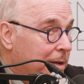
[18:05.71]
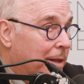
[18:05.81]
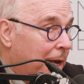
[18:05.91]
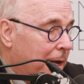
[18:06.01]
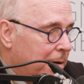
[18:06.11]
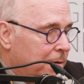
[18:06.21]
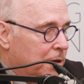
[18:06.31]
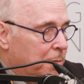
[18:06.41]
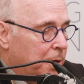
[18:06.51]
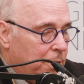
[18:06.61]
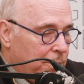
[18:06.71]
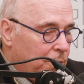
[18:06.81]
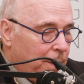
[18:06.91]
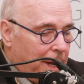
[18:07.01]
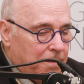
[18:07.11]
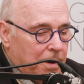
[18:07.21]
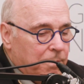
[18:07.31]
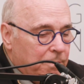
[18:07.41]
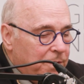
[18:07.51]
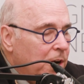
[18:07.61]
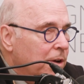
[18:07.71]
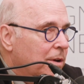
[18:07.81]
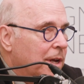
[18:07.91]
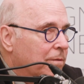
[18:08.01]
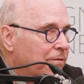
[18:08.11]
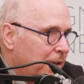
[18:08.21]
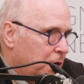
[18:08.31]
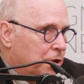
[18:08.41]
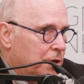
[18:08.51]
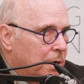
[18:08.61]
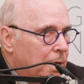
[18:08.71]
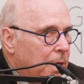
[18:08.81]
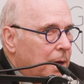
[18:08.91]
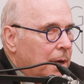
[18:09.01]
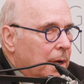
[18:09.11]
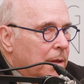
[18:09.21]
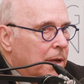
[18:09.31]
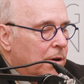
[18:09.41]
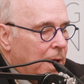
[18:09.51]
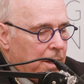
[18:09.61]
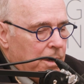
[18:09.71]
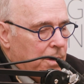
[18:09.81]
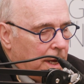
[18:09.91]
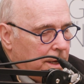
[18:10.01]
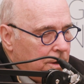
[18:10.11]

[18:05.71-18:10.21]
to that, Jeremy, you have a very unique finish. You're not